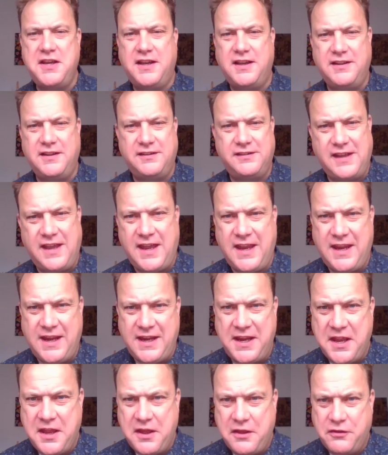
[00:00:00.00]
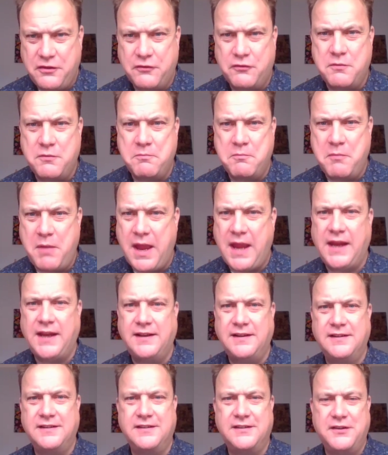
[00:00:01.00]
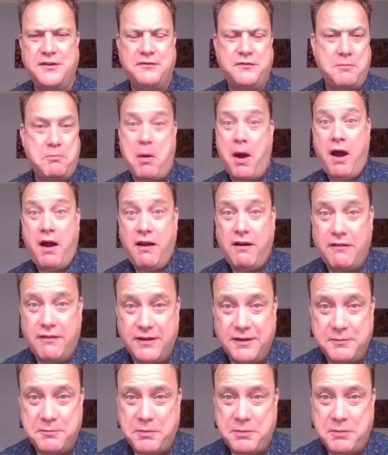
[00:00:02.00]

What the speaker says: the remains of a pirate